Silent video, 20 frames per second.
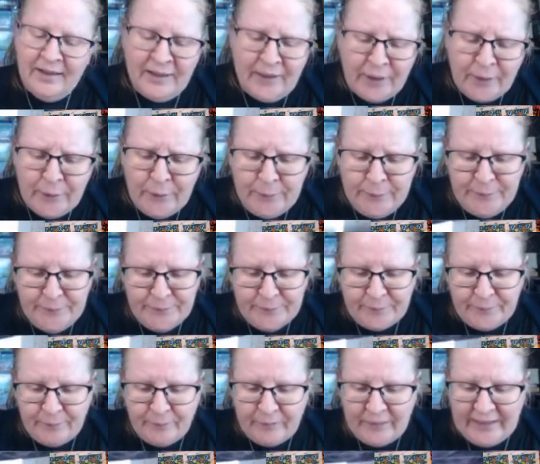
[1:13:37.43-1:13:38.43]
know,
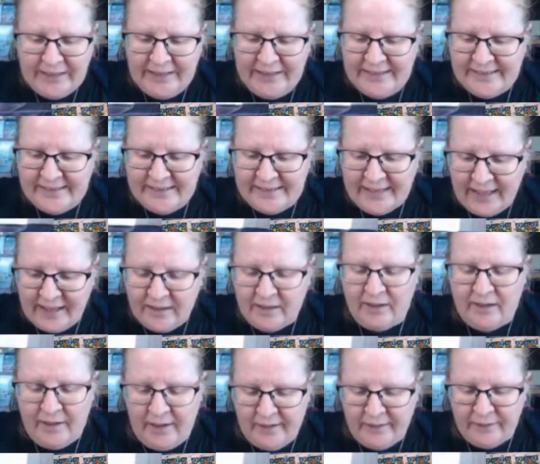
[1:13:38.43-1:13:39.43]
it's that
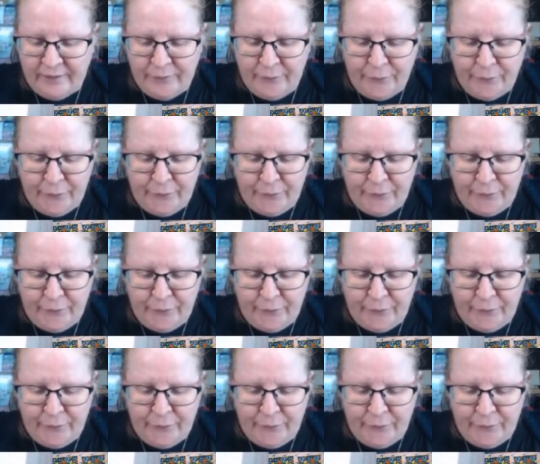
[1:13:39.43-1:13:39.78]
kind of